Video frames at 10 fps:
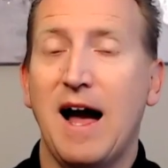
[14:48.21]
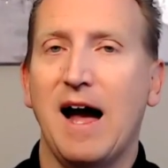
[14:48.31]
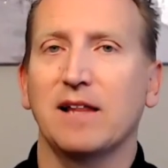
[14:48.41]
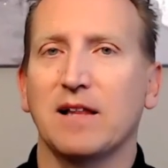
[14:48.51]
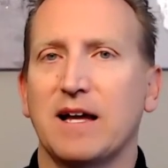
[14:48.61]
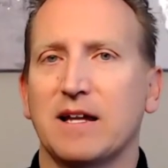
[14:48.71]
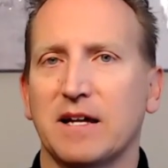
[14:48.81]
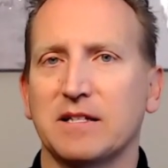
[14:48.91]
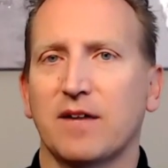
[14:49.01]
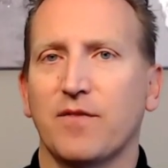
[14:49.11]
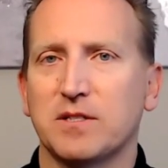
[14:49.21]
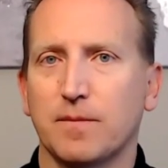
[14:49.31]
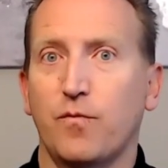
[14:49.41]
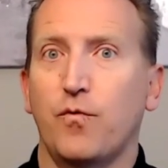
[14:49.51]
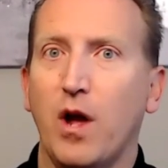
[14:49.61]
highlight and identify
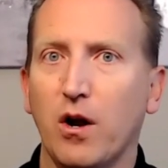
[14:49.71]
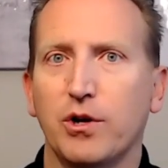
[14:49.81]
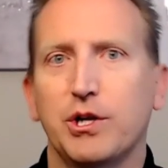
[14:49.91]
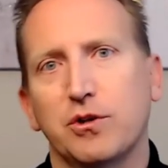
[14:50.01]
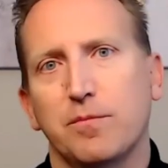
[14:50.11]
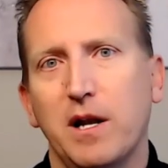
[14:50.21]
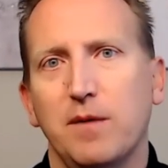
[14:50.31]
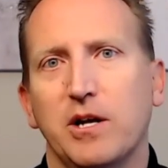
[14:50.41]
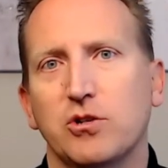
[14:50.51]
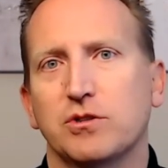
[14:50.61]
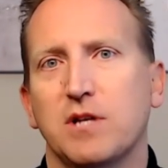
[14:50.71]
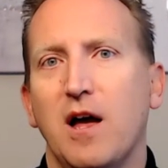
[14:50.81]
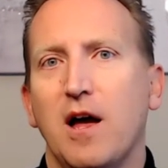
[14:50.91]
some very good money managers.